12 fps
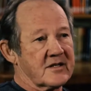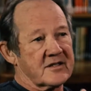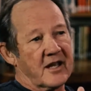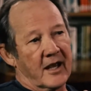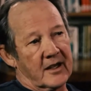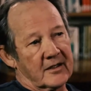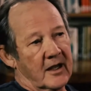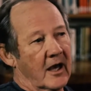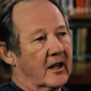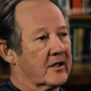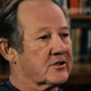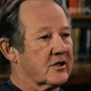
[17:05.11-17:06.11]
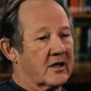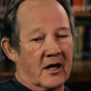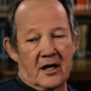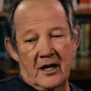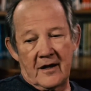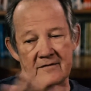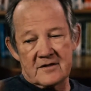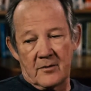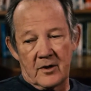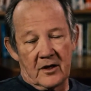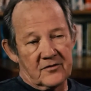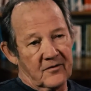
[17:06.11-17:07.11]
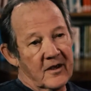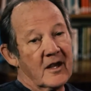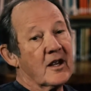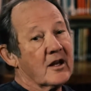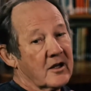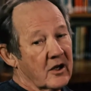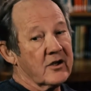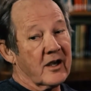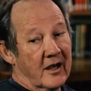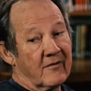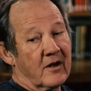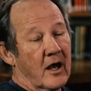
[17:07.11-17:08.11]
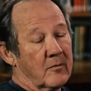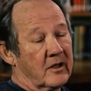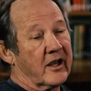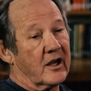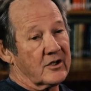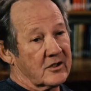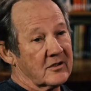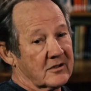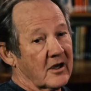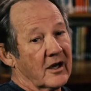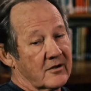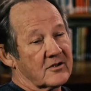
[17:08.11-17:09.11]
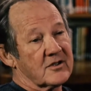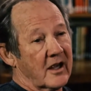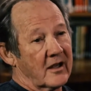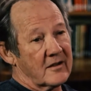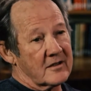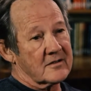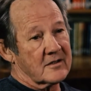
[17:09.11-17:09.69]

is technology and I'll have someone else. No, you have an obligation to understand this.